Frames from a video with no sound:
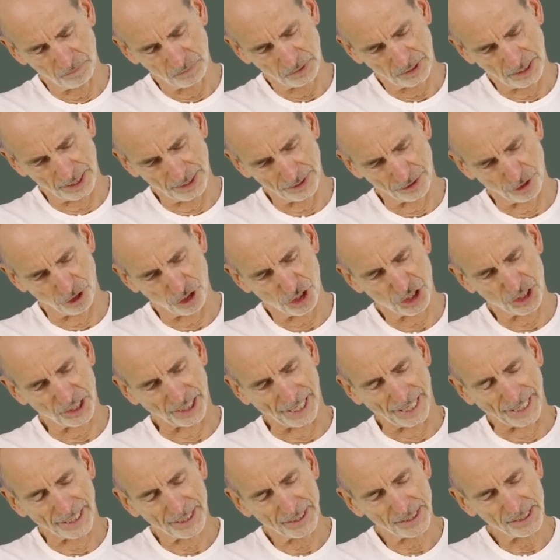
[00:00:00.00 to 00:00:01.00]
It can be
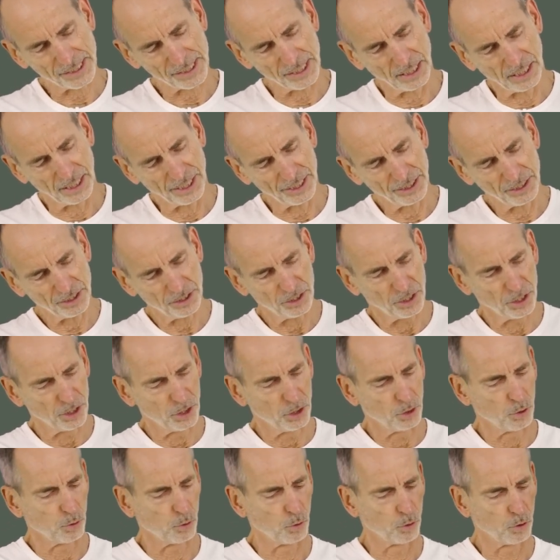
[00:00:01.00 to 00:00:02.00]
stretched out and it can
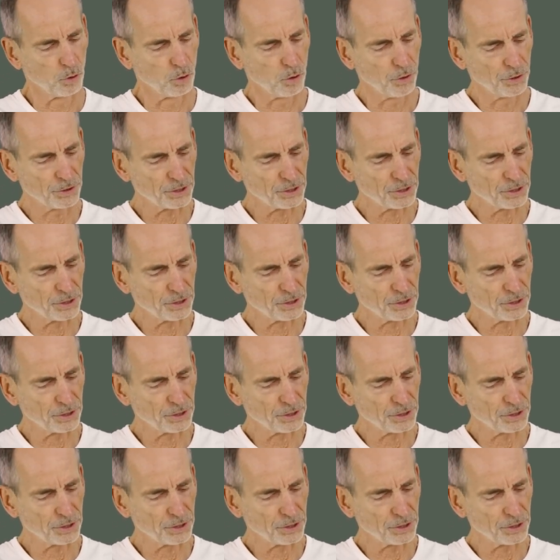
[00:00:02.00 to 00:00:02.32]
also be